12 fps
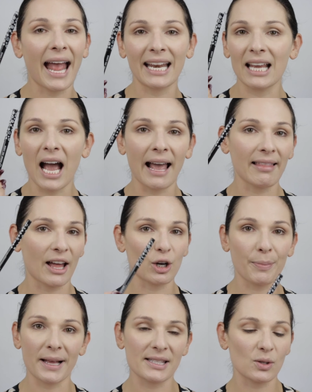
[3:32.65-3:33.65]
Any
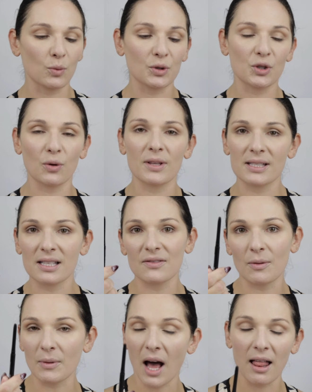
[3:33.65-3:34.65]
eyeliner pencil will do. This is
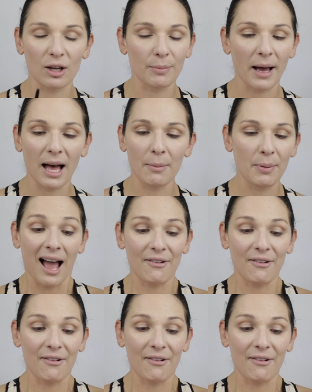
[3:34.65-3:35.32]
from ColourPop.